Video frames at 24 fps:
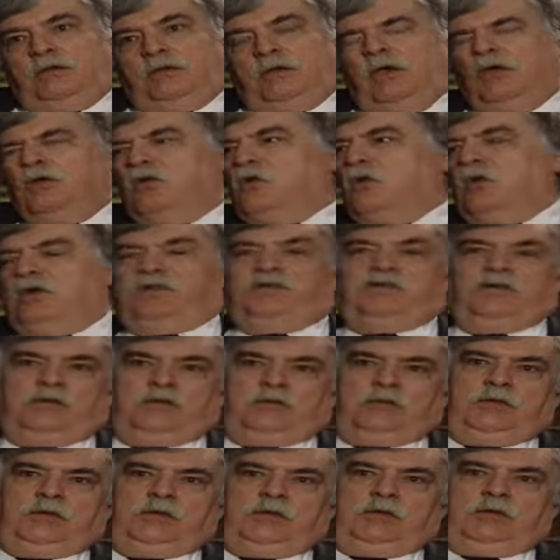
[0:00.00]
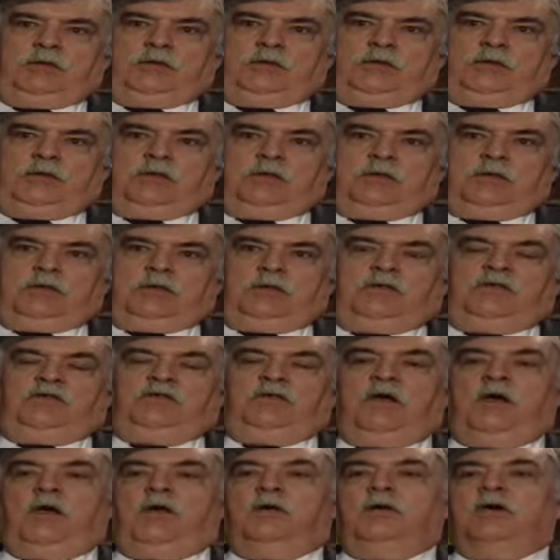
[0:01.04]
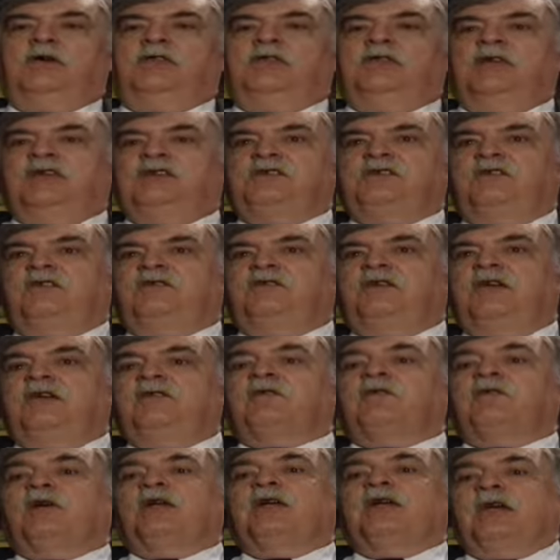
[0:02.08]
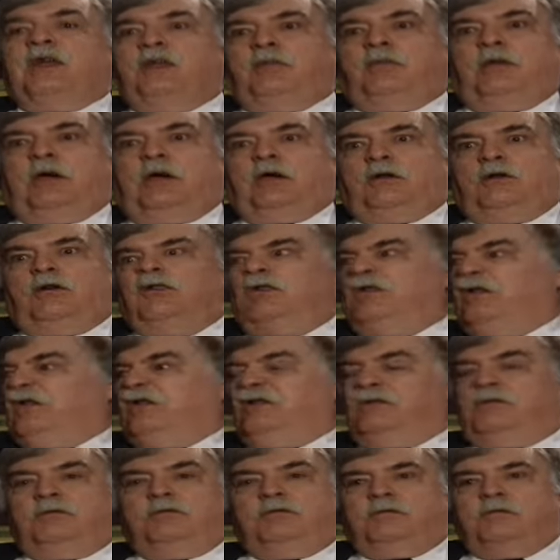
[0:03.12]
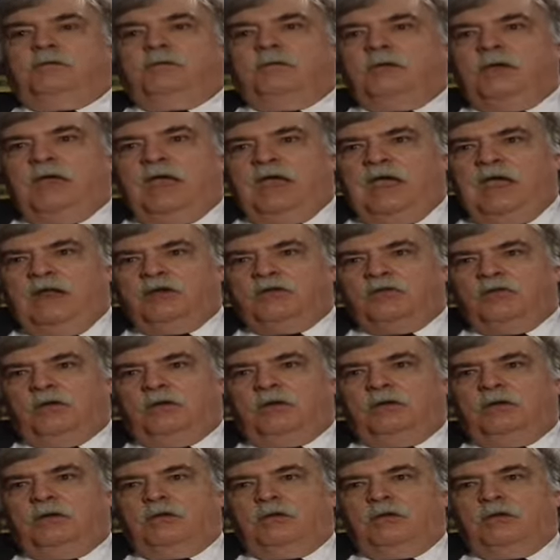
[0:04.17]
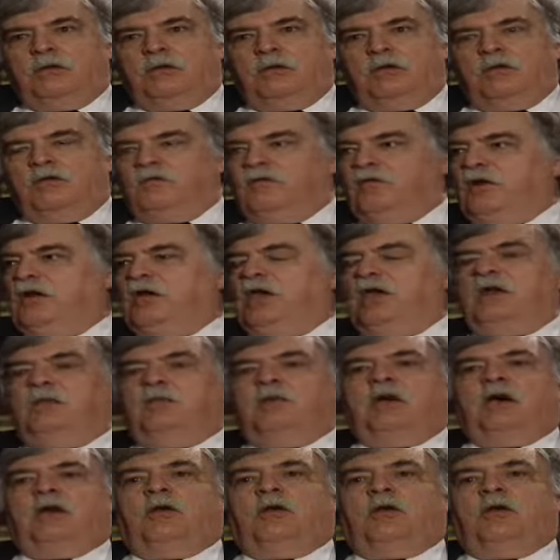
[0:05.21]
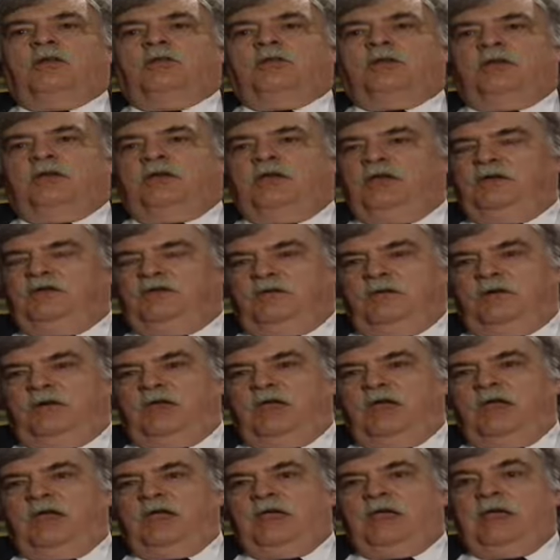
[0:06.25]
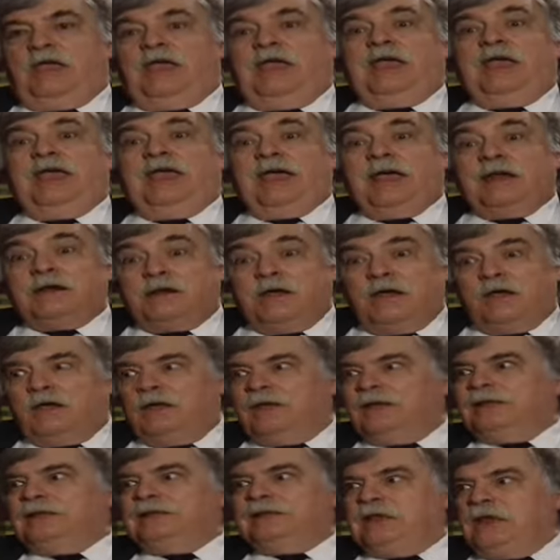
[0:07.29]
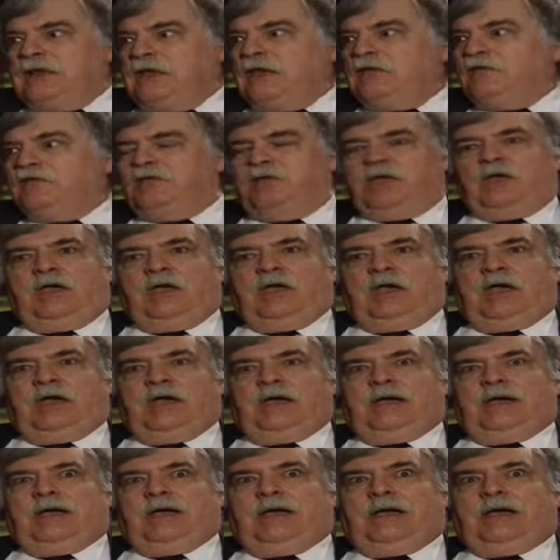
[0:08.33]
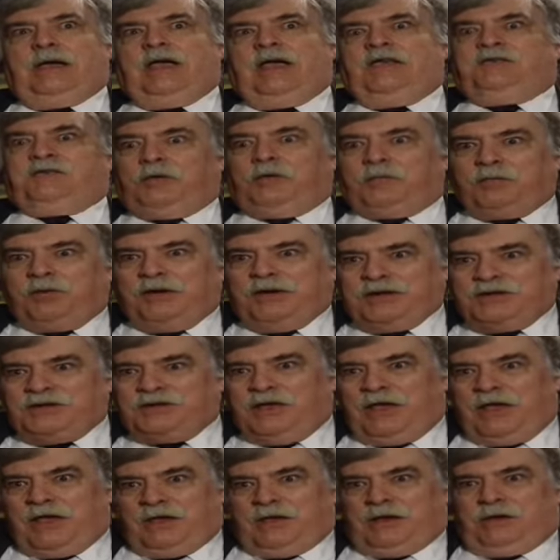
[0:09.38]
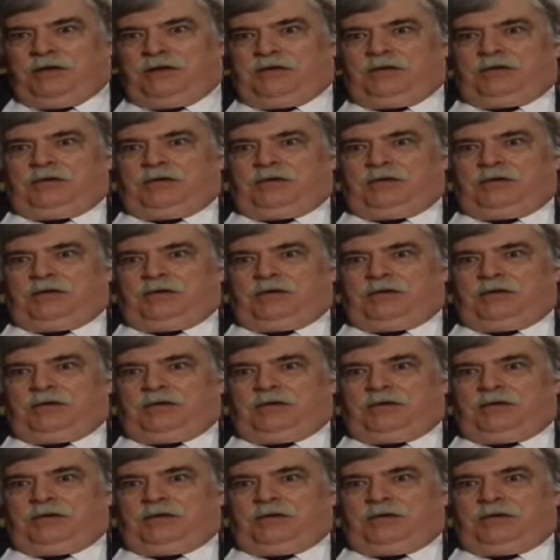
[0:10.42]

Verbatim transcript: Unquestionably. So they should say, forget about all this hatred, forget about all their history, and leave Azerbaijan.